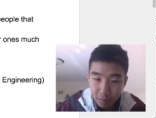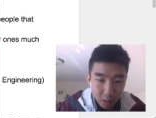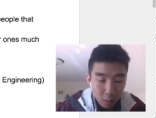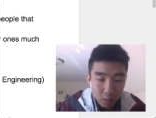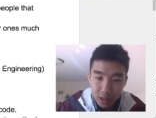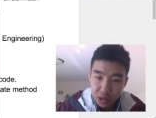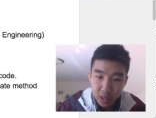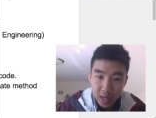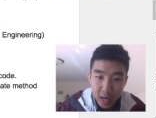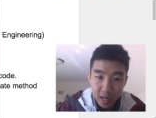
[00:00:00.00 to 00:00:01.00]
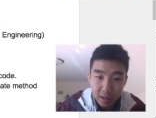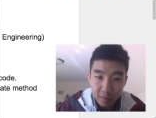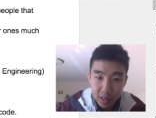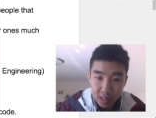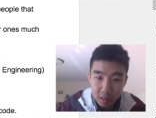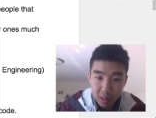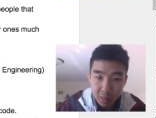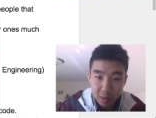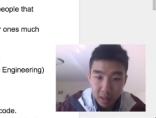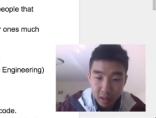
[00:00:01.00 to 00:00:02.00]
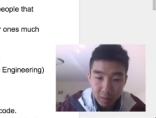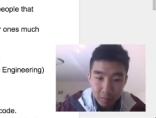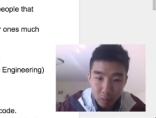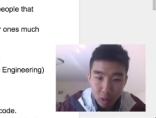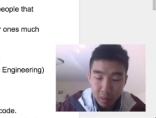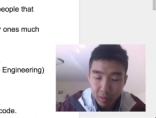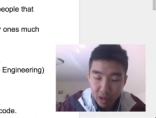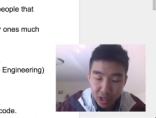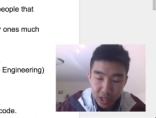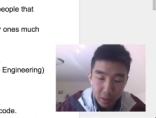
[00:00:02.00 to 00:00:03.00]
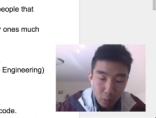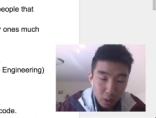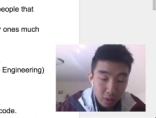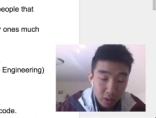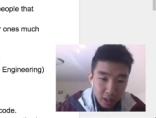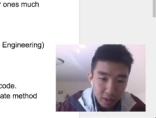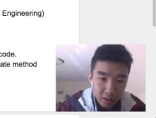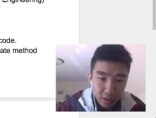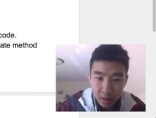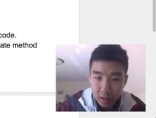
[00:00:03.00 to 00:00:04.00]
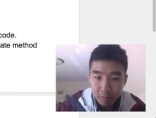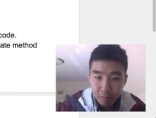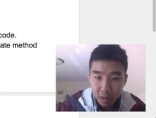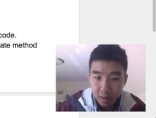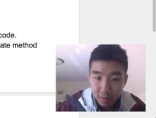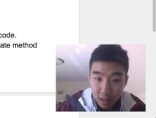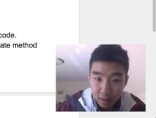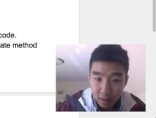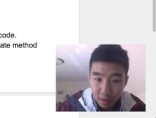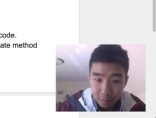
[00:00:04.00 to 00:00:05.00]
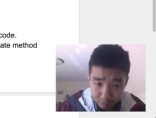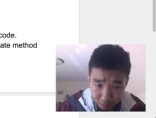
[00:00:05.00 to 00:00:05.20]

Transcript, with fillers: they will eventually hire based on people that are more proficient at one or the other. And finally,